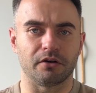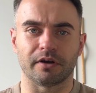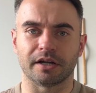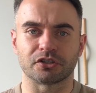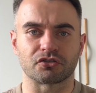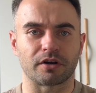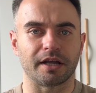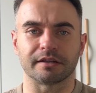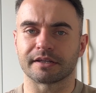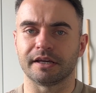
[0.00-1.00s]
around
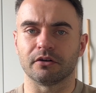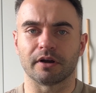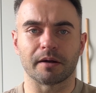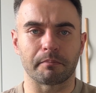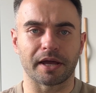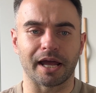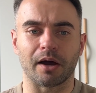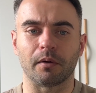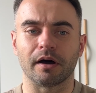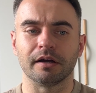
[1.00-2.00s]
strength, geared around
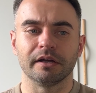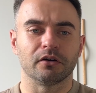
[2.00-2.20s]
power,